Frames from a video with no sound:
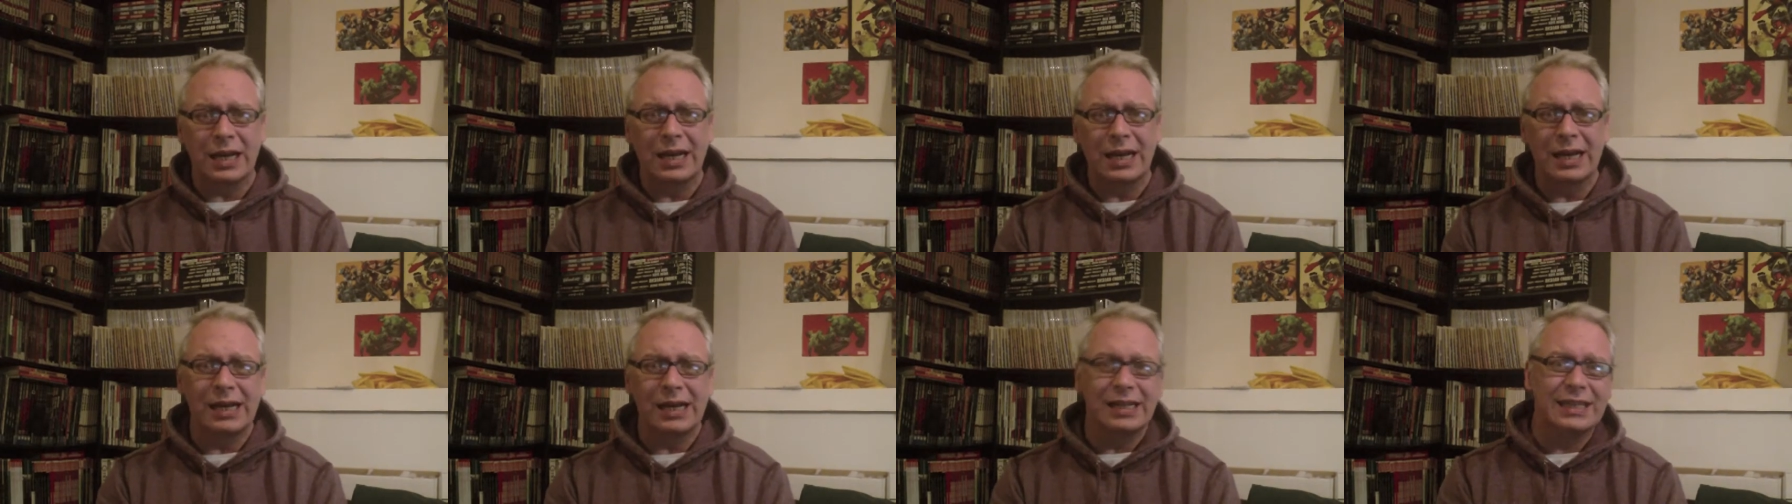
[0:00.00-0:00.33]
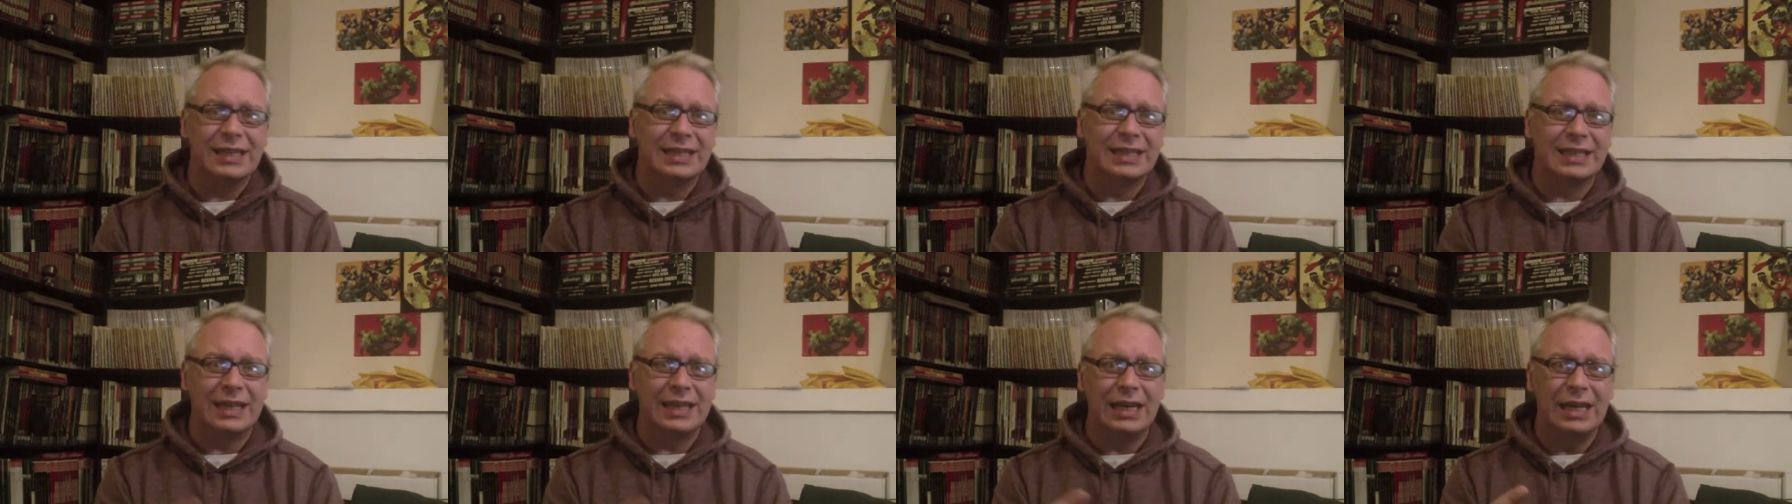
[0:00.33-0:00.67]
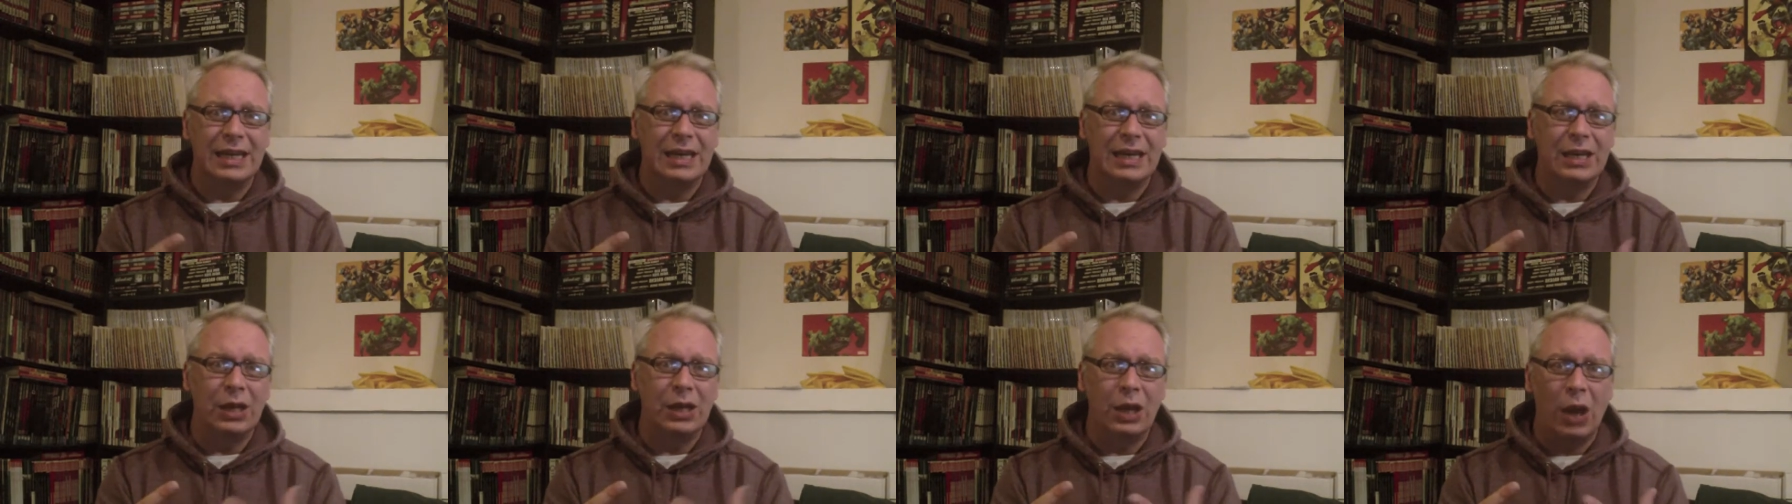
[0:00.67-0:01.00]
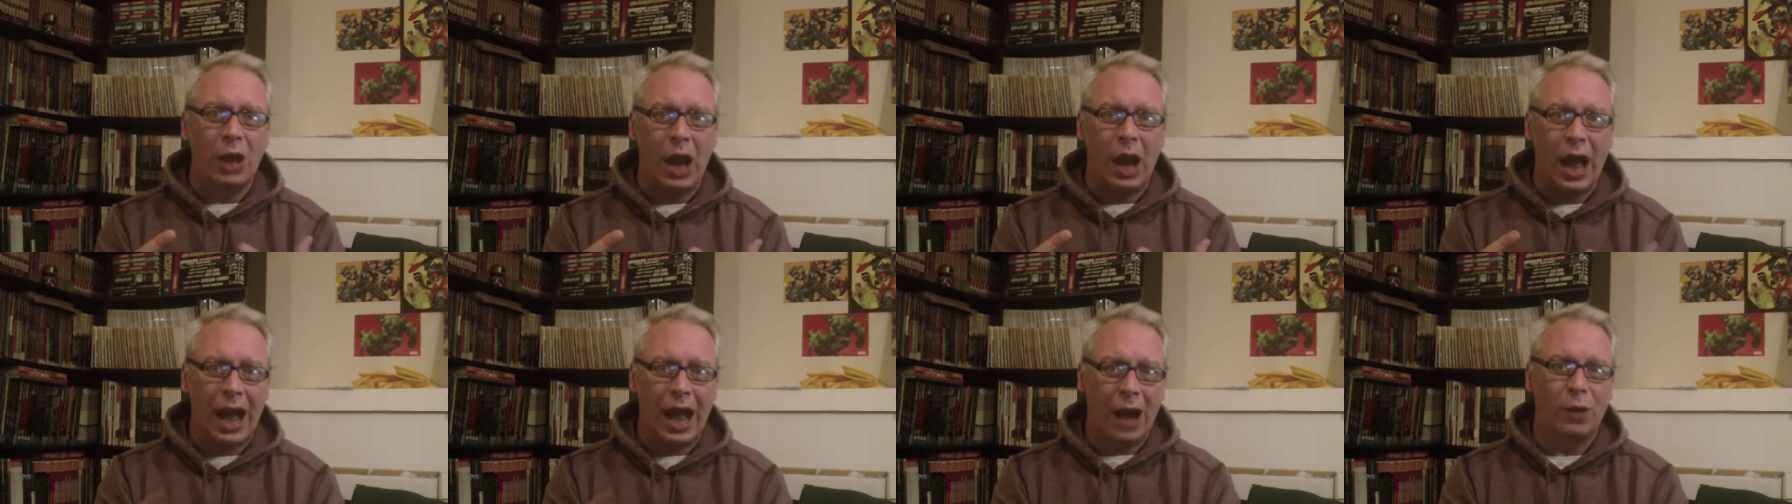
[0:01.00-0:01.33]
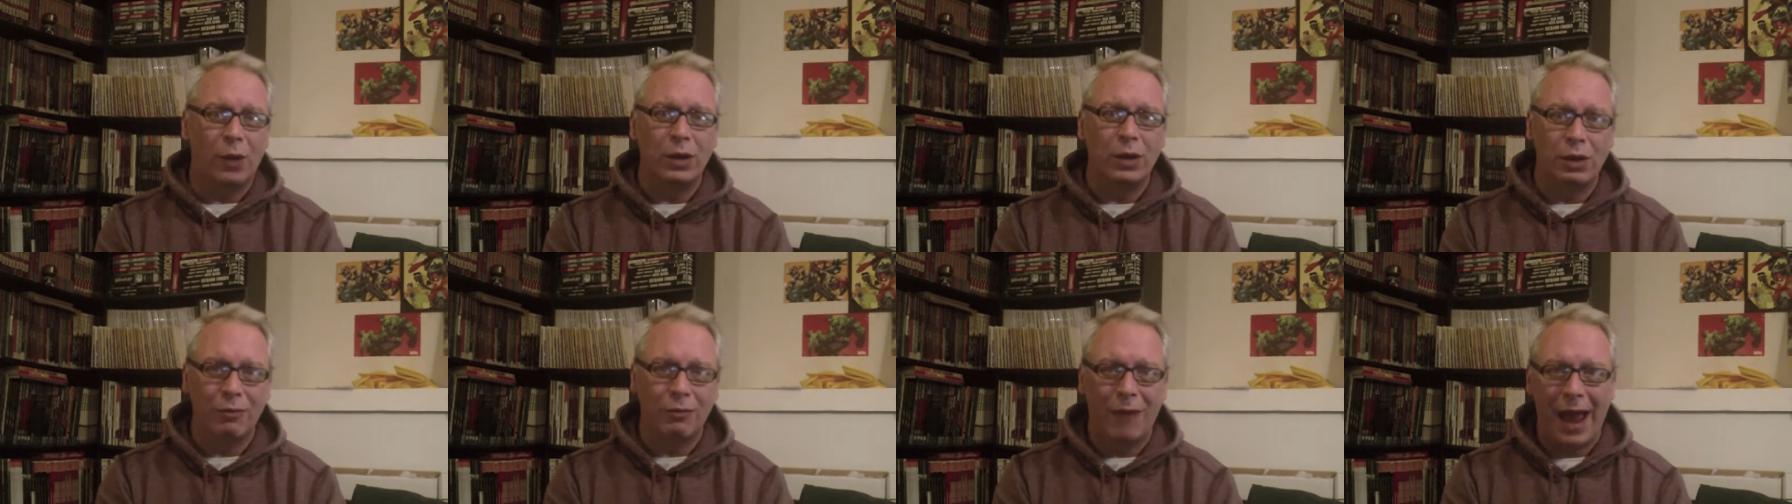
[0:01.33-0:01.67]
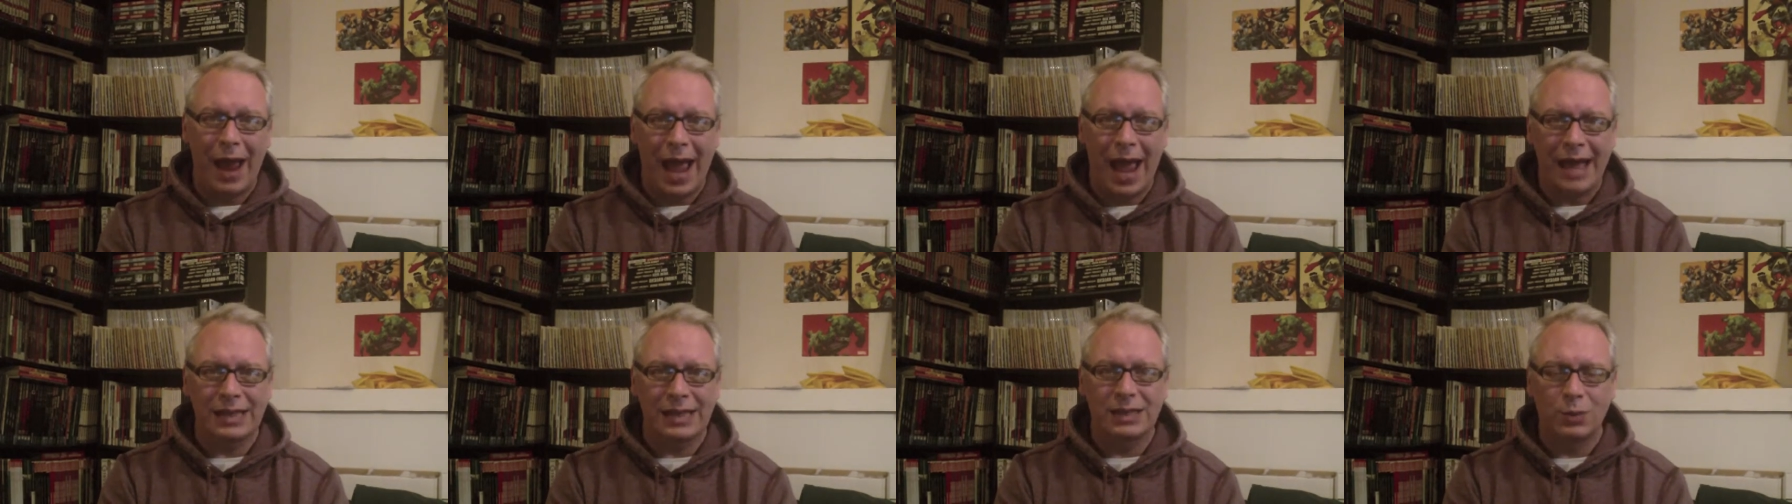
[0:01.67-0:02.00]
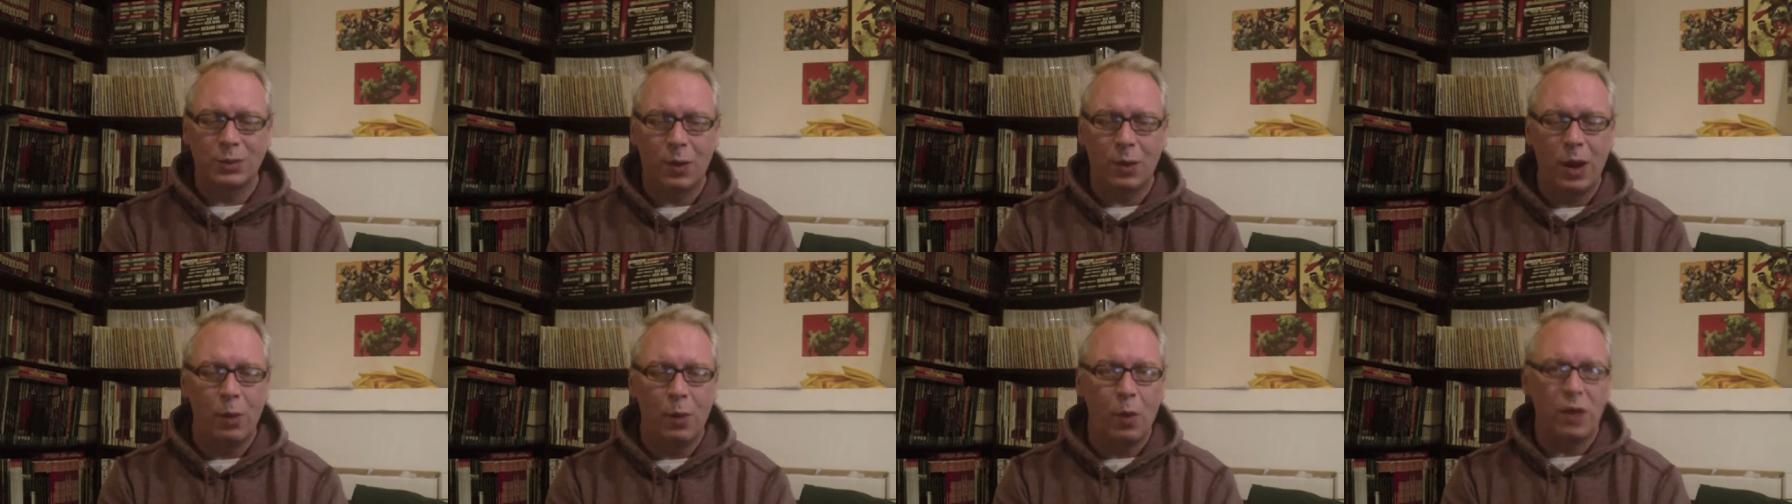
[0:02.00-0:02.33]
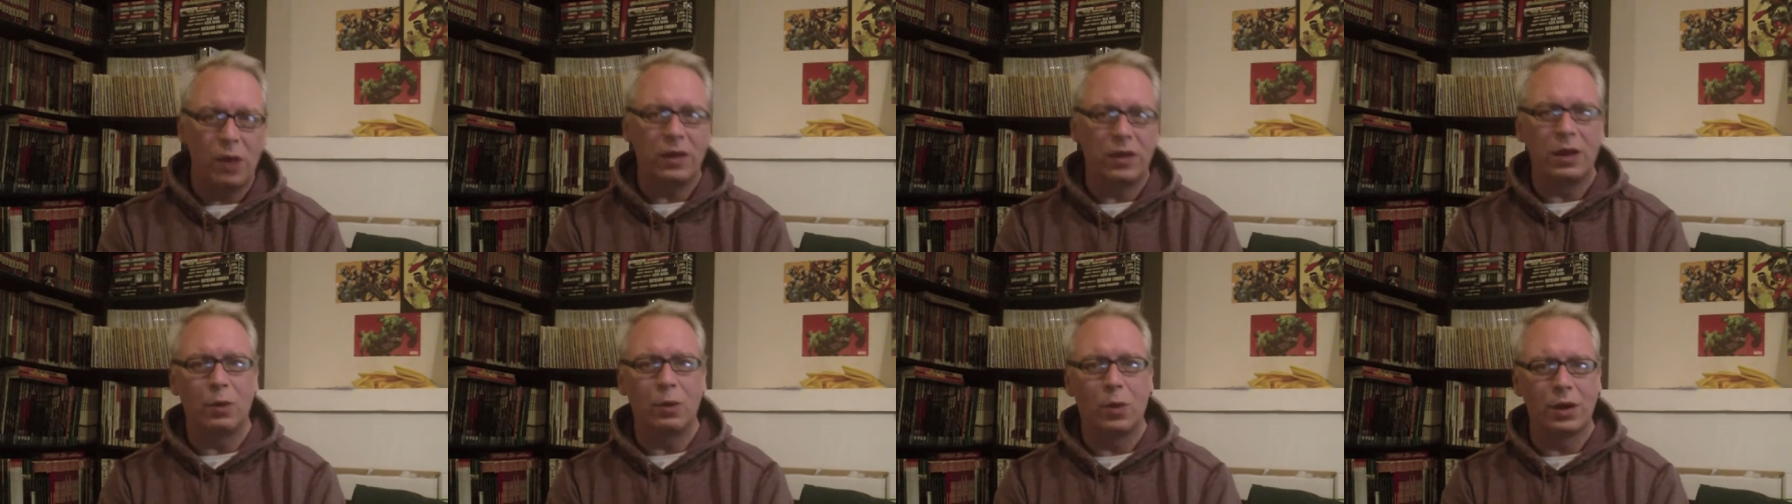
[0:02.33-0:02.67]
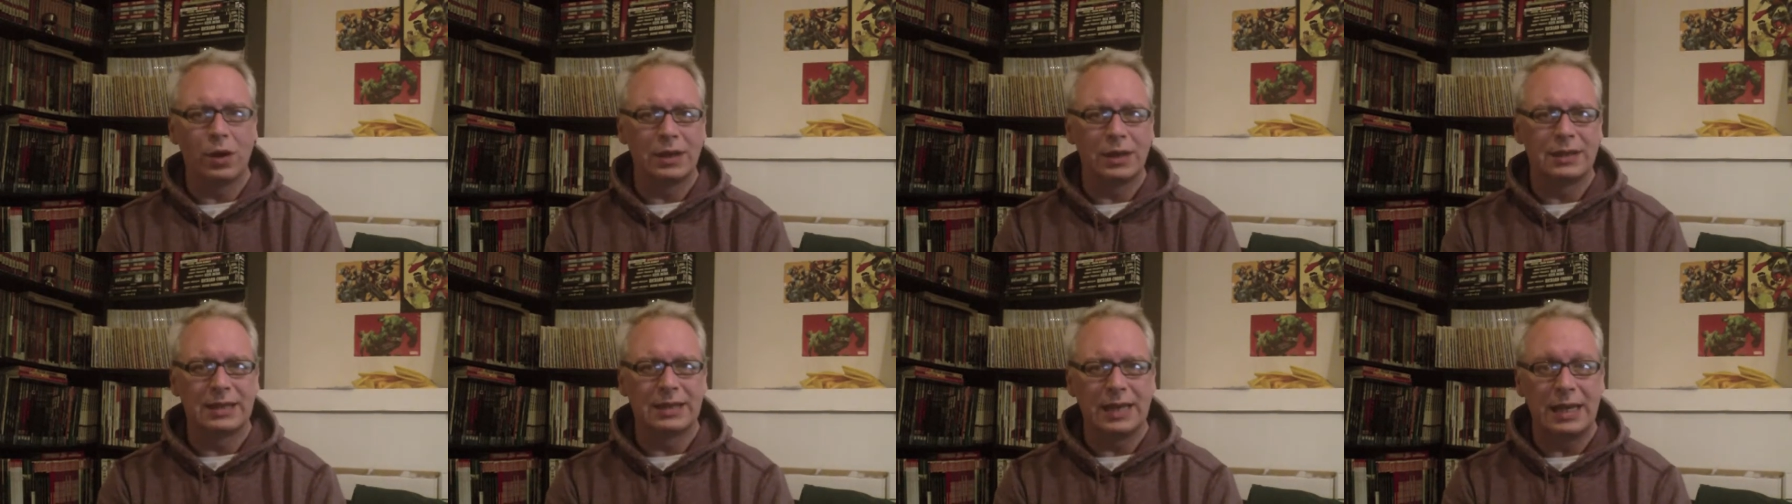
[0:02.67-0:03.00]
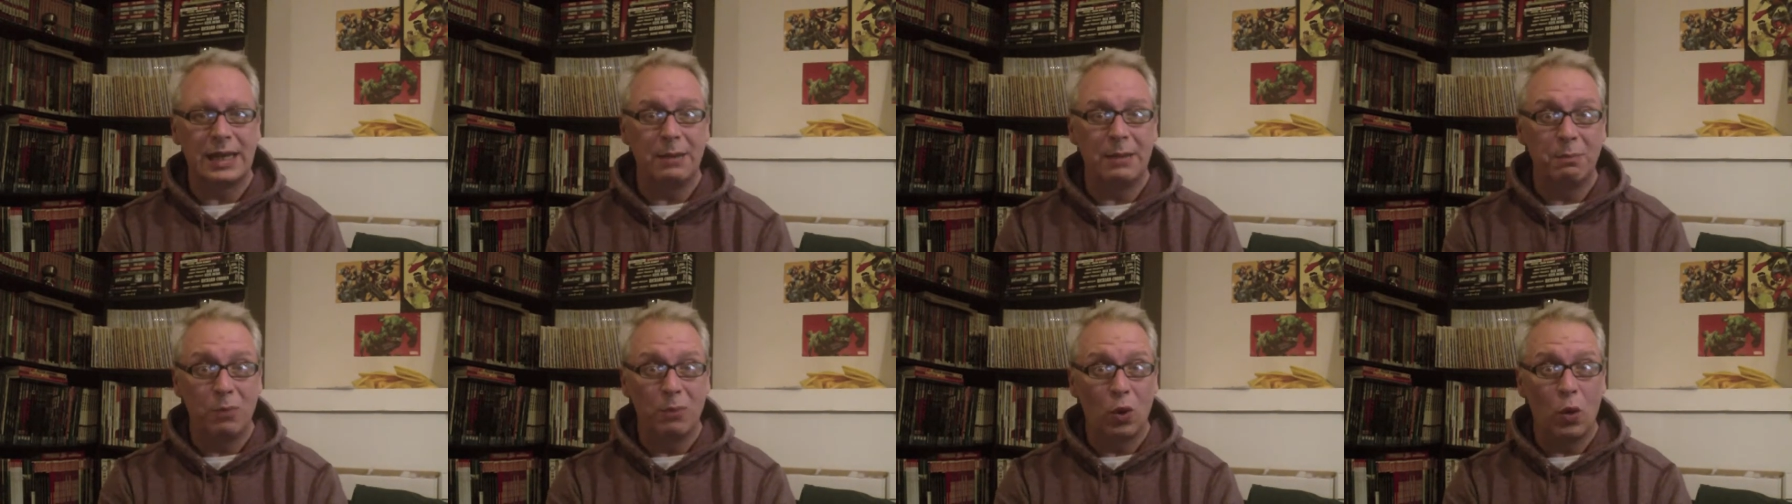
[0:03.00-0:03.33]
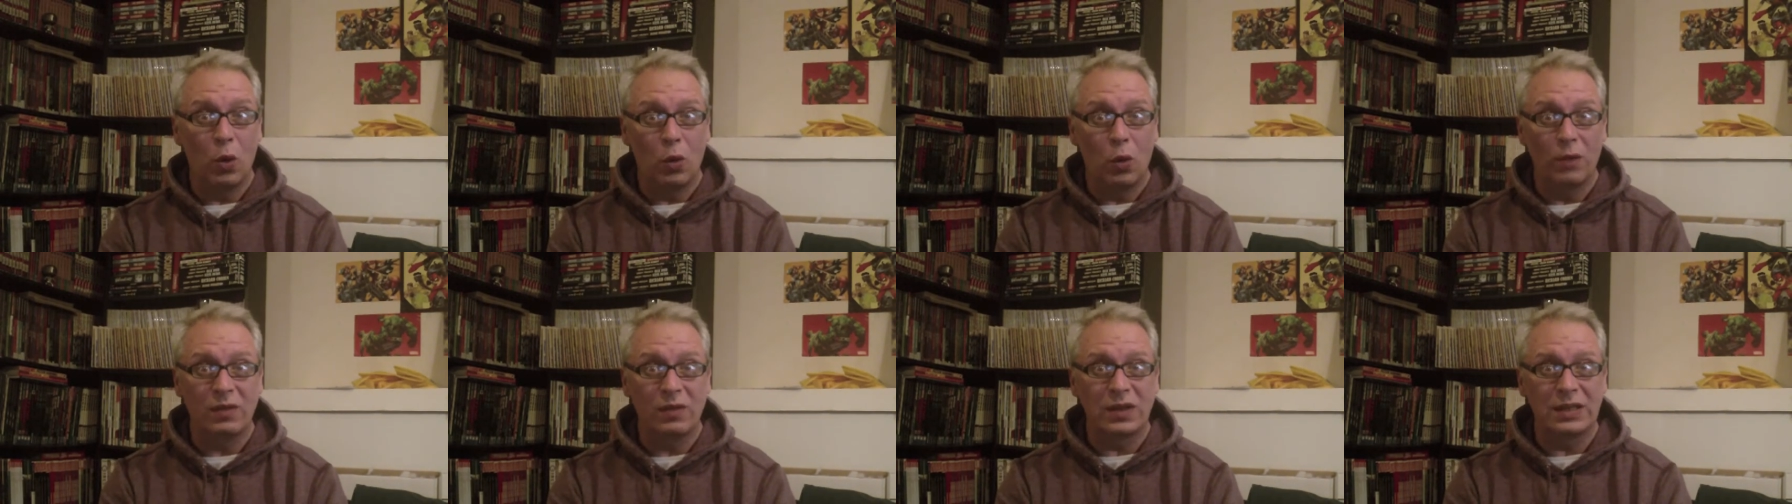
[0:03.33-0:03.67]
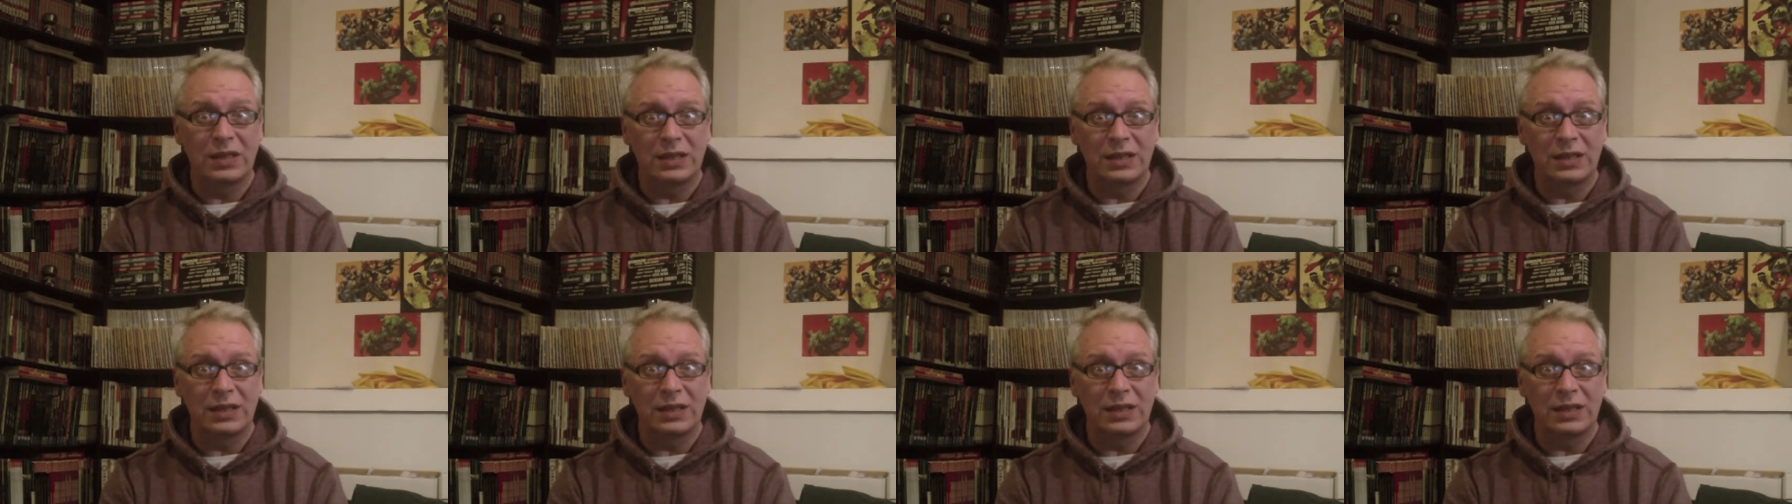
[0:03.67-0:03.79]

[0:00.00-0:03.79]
and see how you react to it, whether you want to see more of the